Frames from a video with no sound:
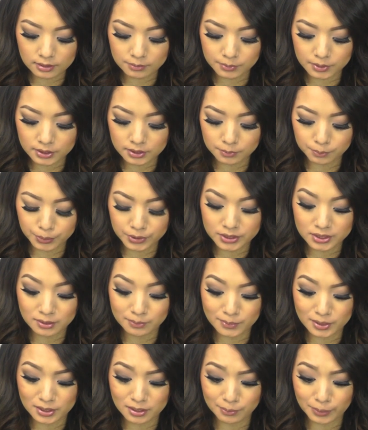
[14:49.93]
I'm gonna put
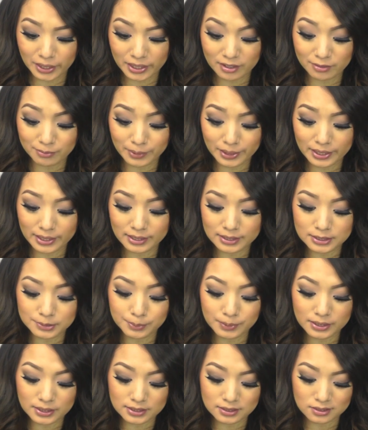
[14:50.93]
some on the back of my hands
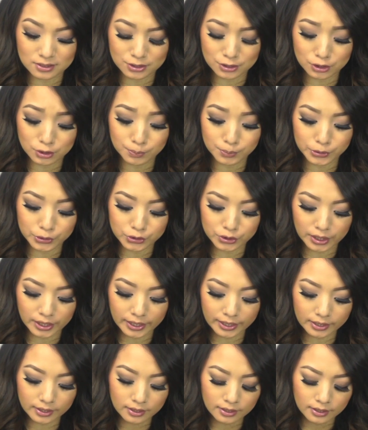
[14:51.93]
because they're super
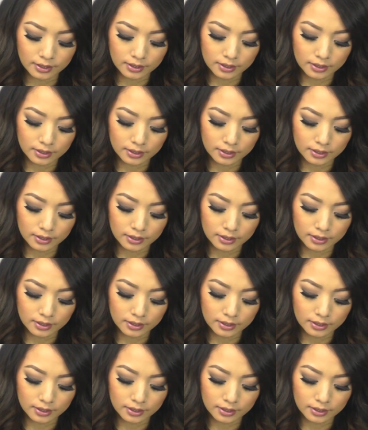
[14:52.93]
dry.